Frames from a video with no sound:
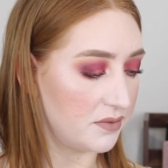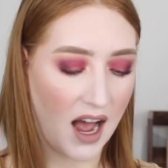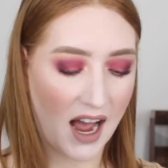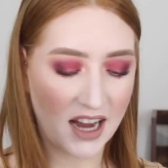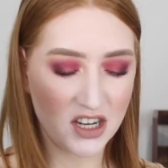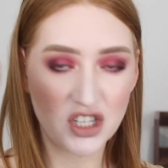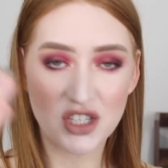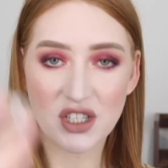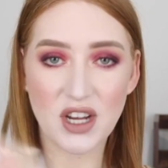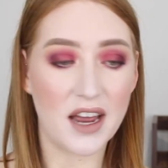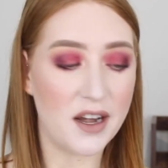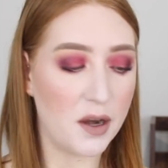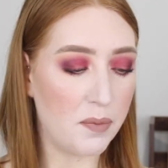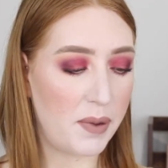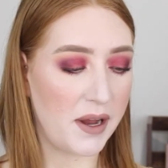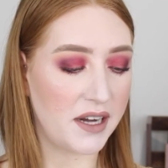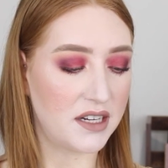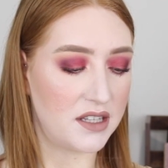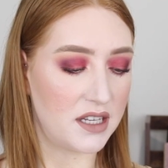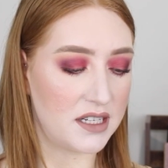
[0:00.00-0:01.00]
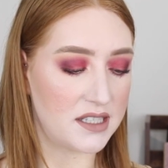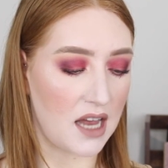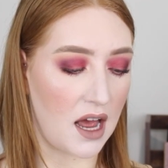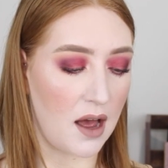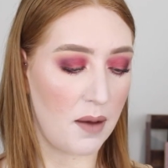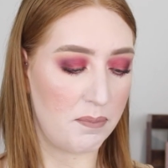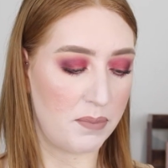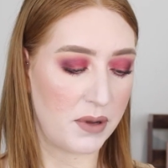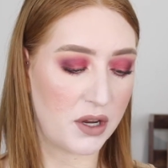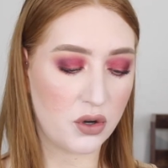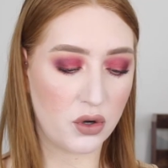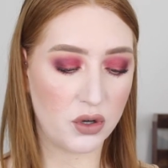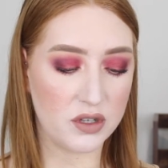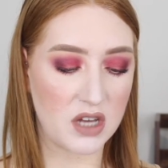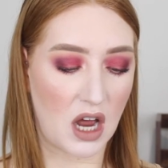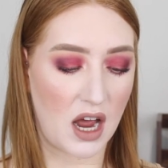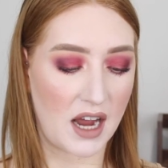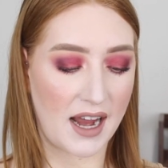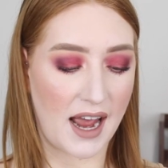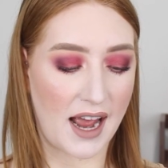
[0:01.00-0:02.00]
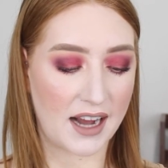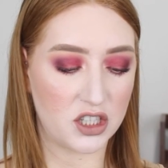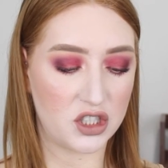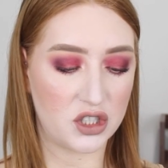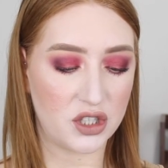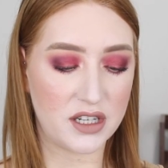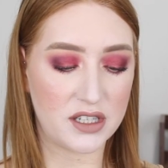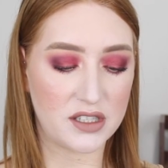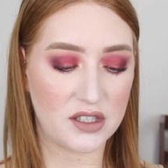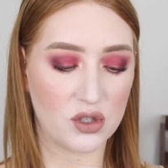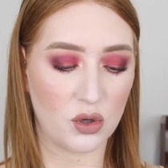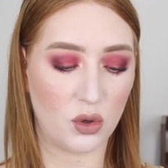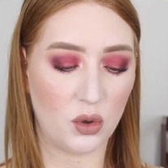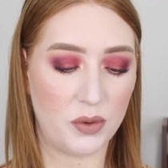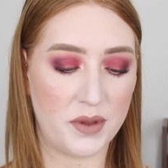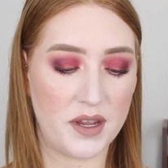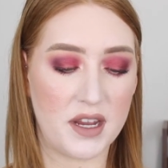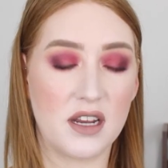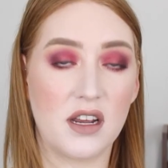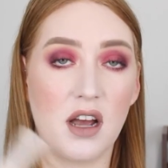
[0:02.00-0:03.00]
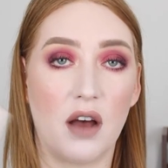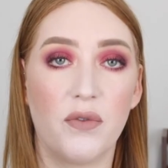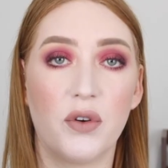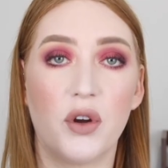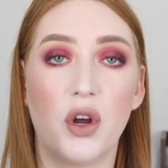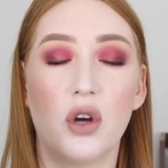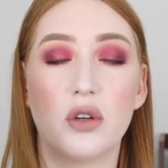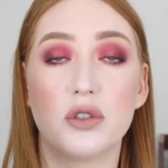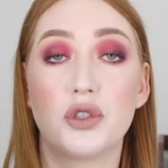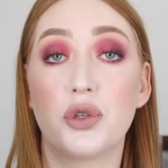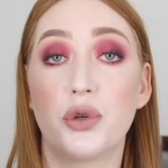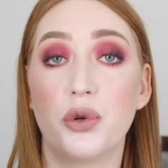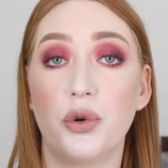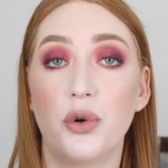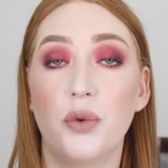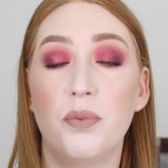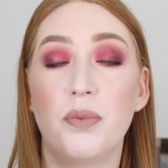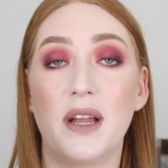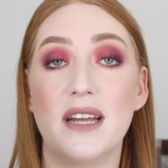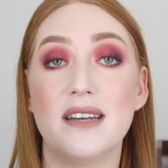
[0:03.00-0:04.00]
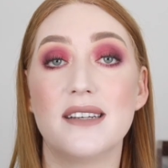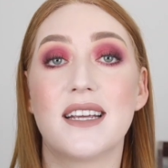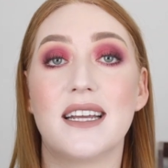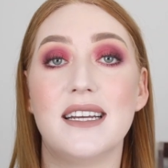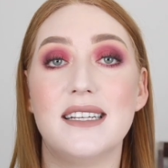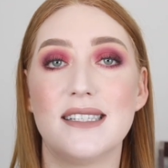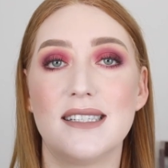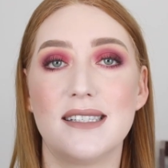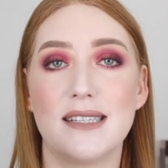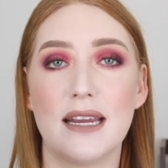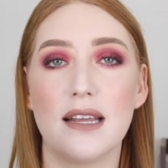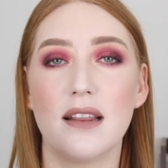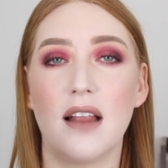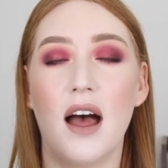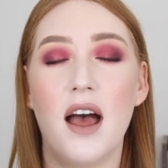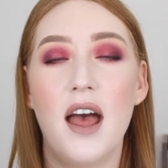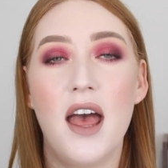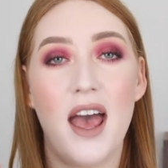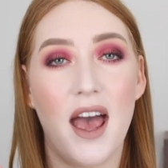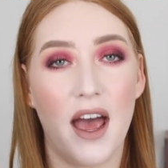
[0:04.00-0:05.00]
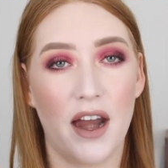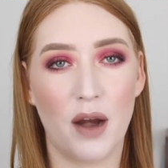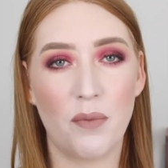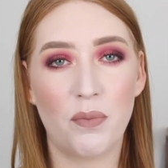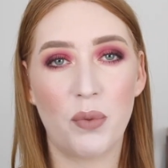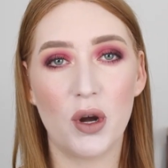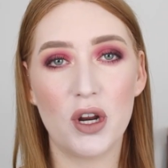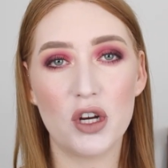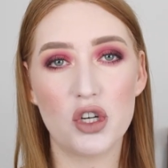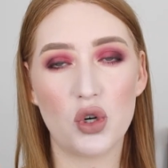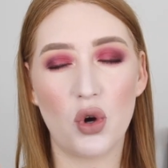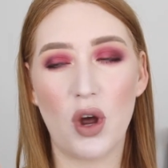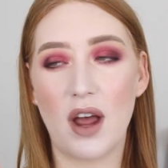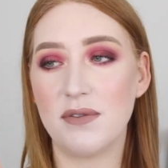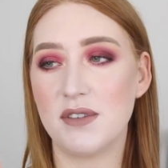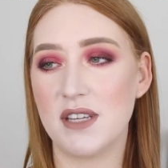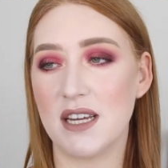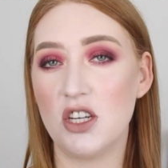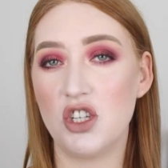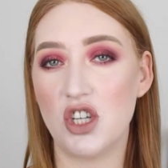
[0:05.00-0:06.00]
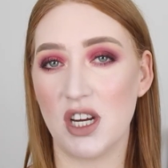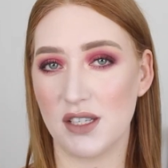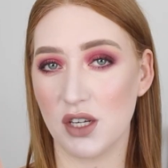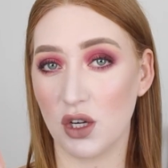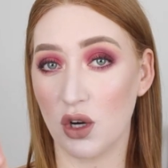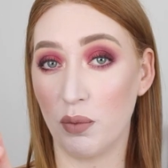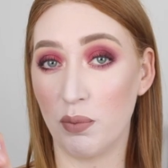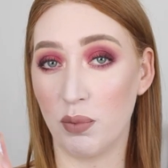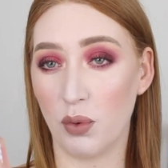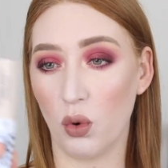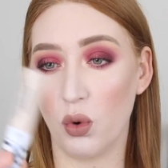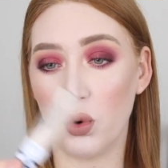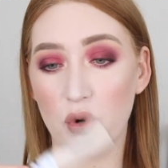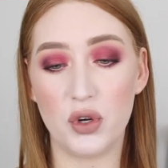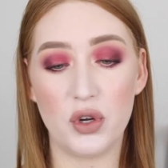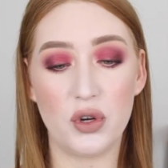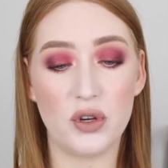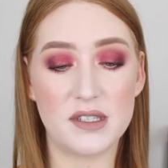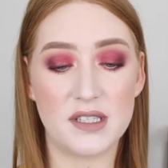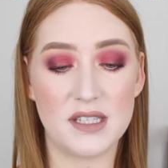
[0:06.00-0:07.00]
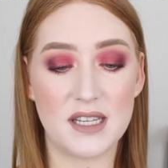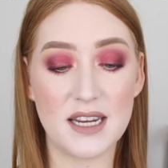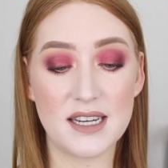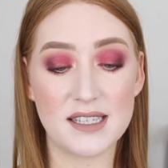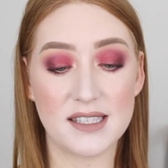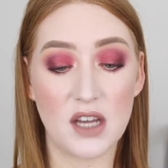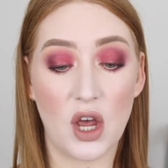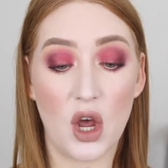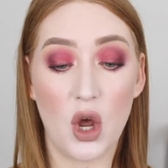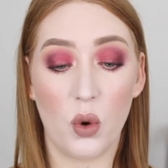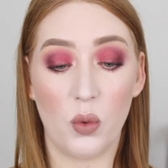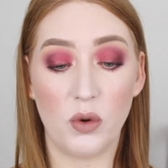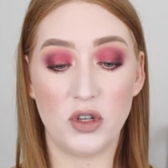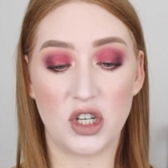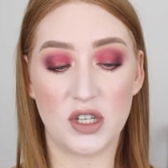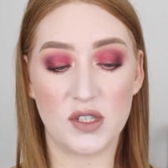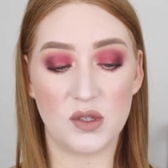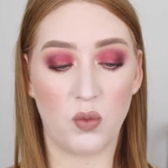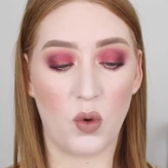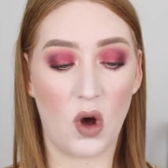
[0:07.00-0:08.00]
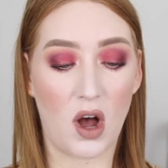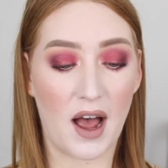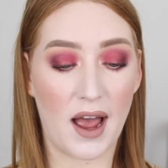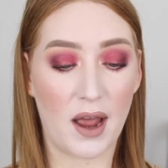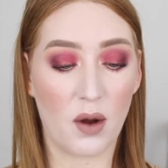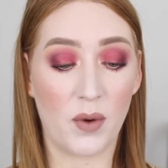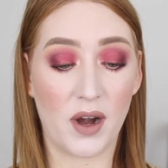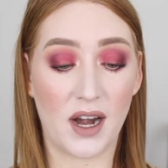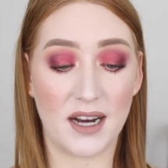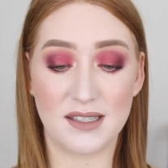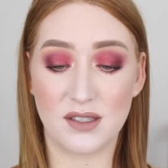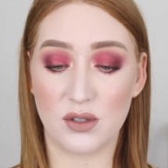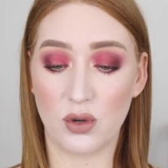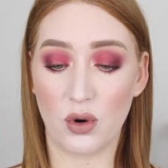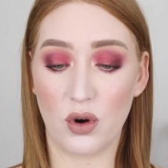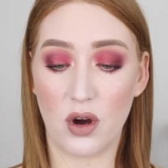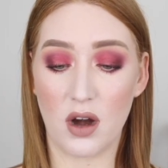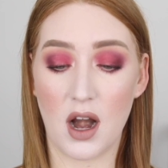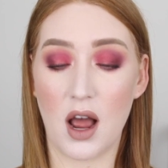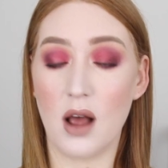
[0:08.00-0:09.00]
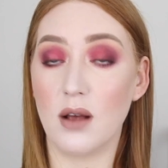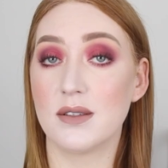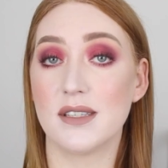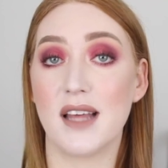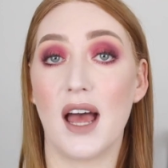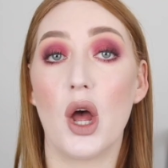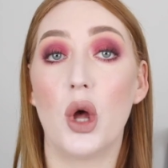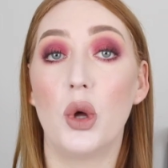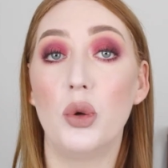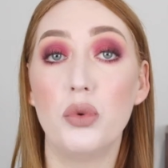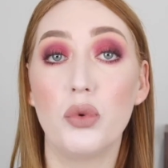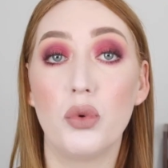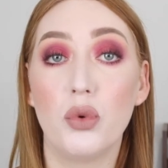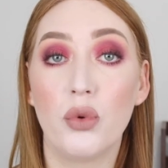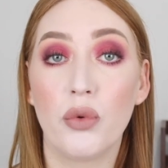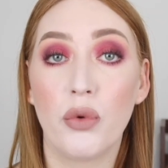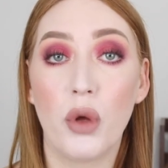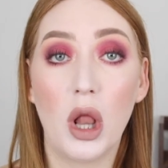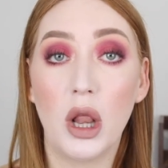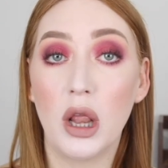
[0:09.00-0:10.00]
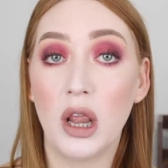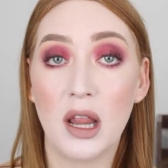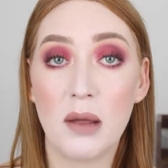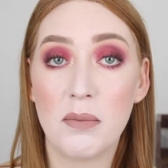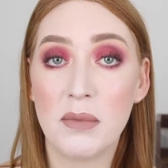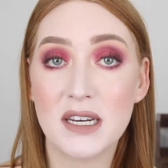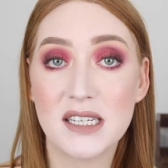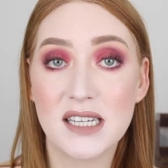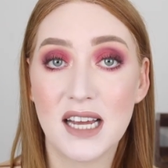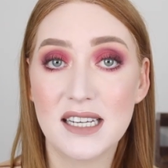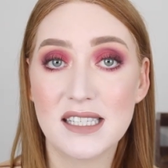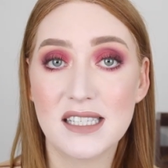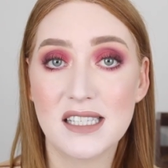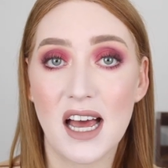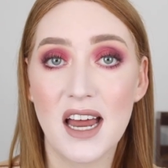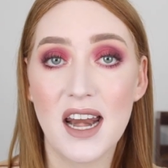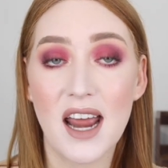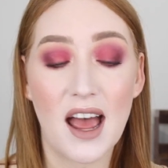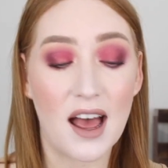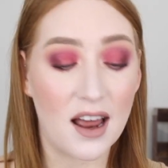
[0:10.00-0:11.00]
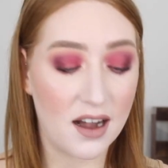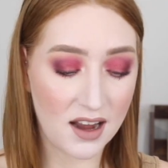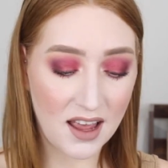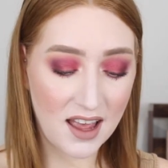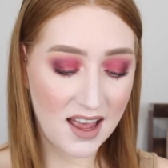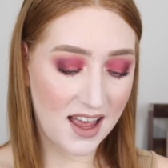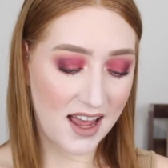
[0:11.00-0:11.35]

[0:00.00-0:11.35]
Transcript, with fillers: I just kind of picked this up because I actually saw the CoverGirl True Blend Concealer, and I'm pretty sure I've seen Jessica Braun use this, which is why when I saw it I was like, oh, well, let me test that out.